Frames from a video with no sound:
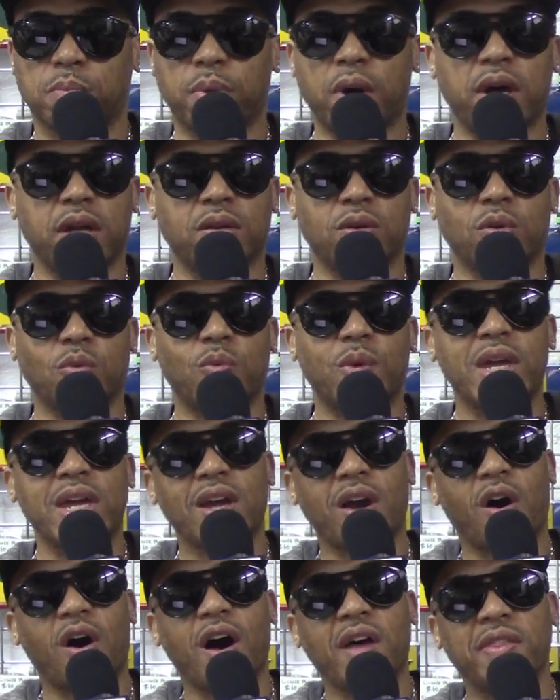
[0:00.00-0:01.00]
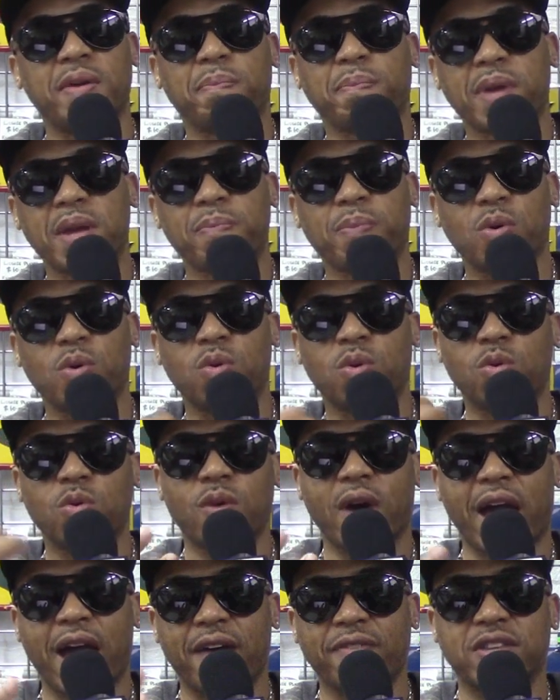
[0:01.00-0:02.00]
But we are the people
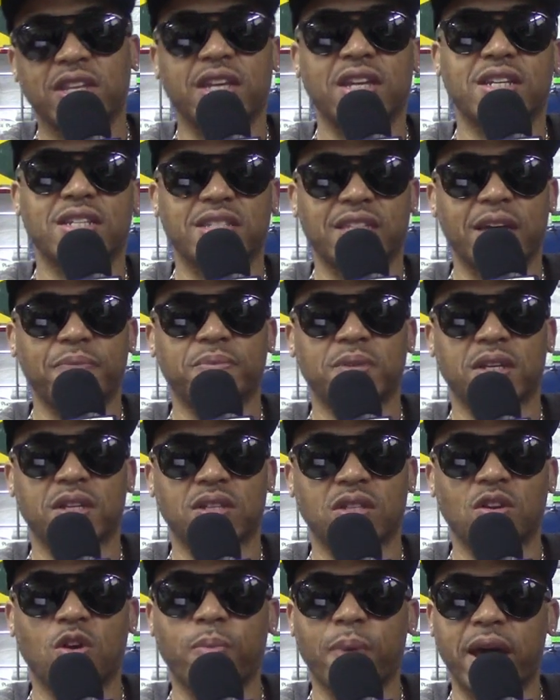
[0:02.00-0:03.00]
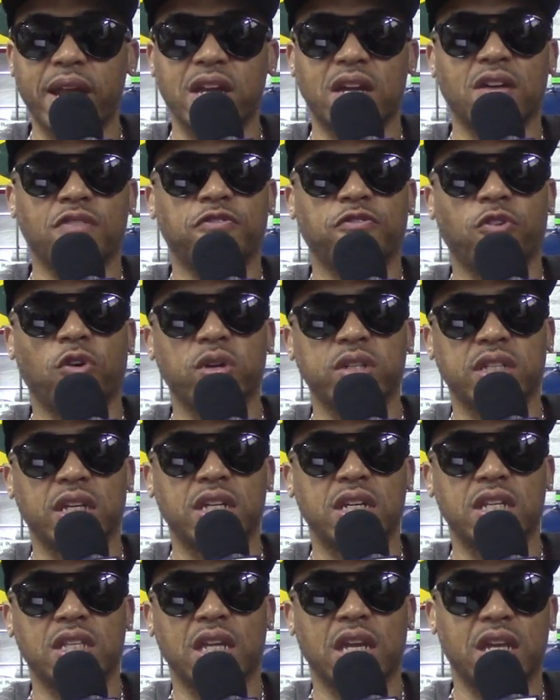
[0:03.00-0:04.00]
who have to accept it. Nobody could force
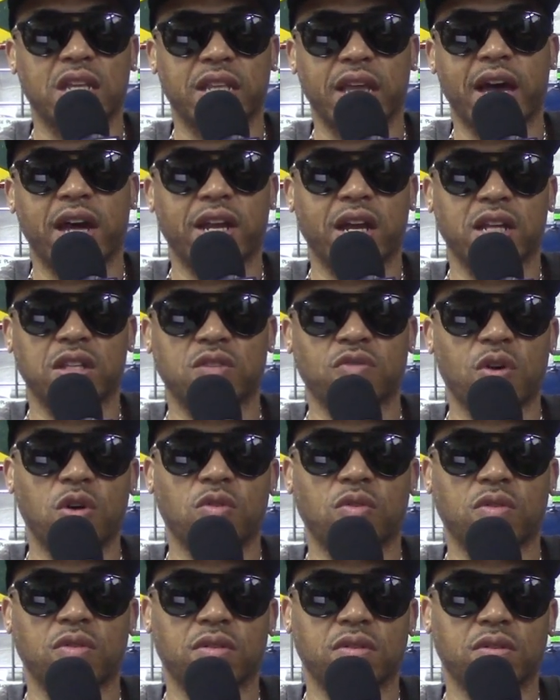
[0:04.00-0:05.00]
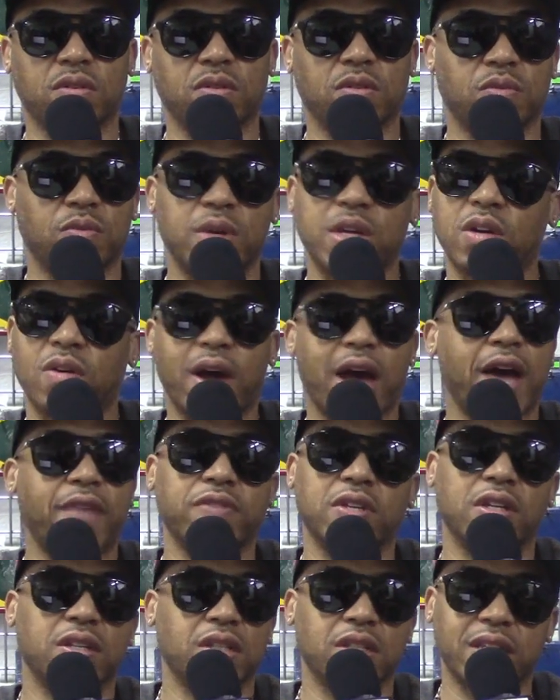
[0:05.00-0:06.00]
anything down our throat. We don't
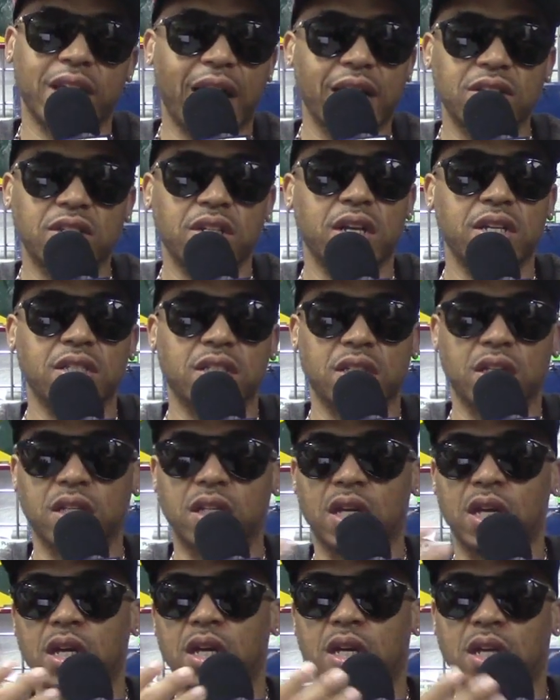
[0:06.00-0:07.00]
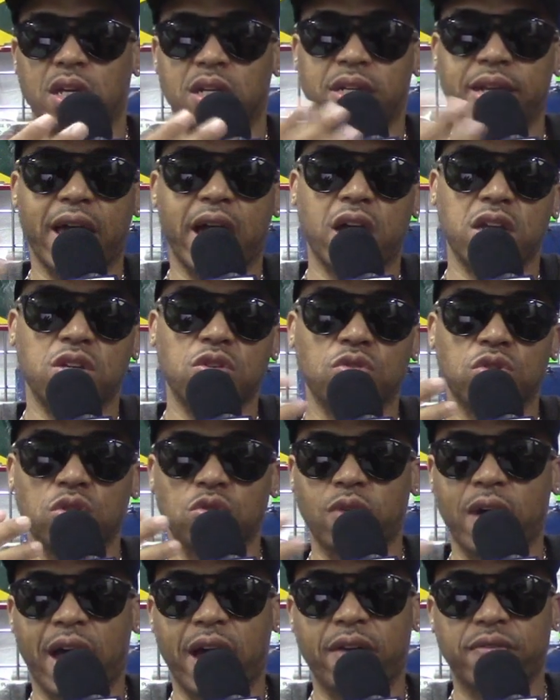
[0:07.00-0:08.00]
have to digest it. Now you
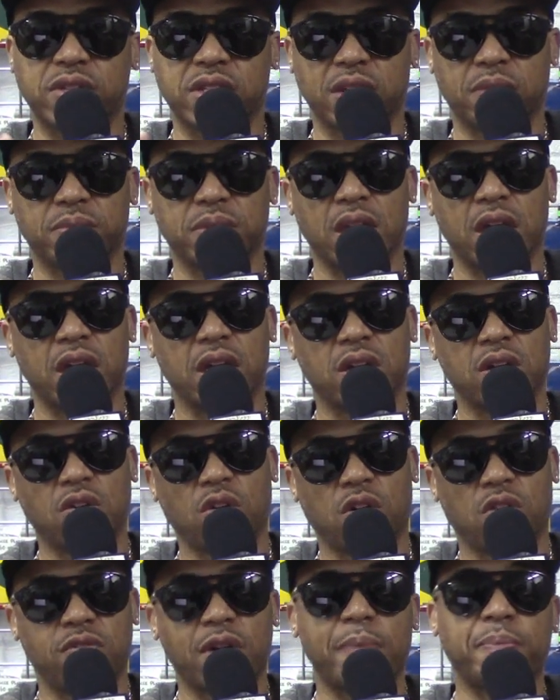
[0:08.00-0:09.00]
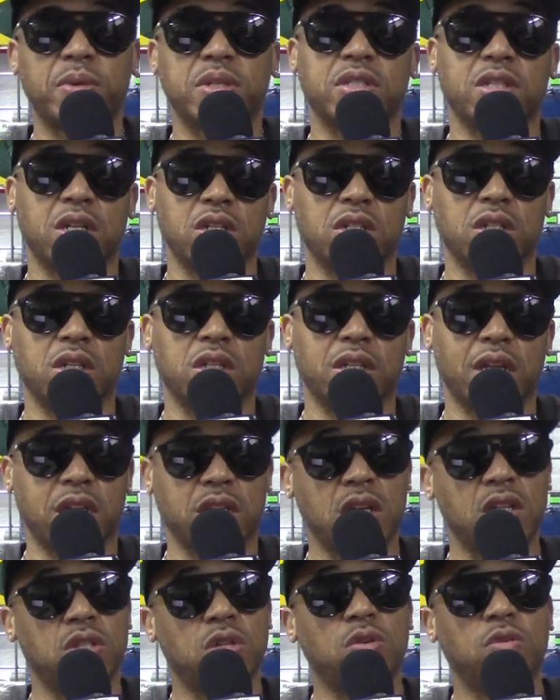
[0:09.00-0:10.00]
do have something called repetition
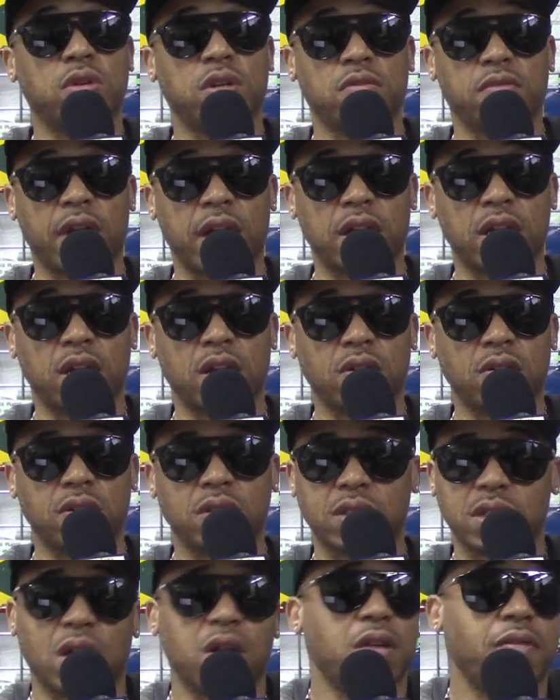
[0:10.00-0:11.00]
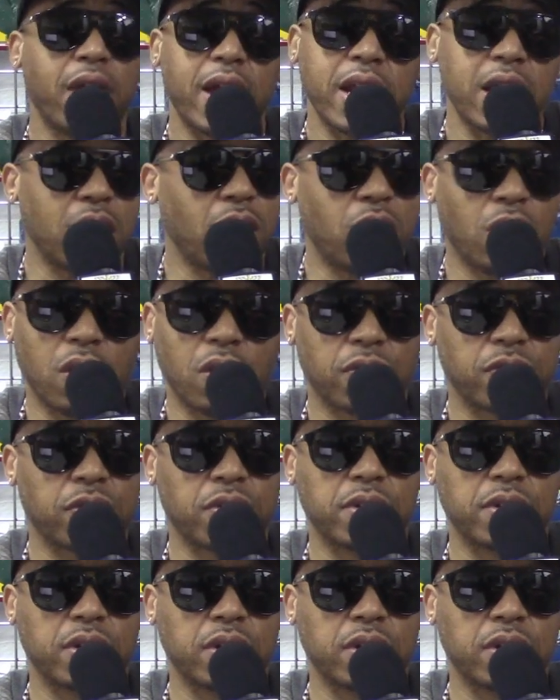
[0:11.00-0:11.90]
that they do on the radio. Turn the radio off.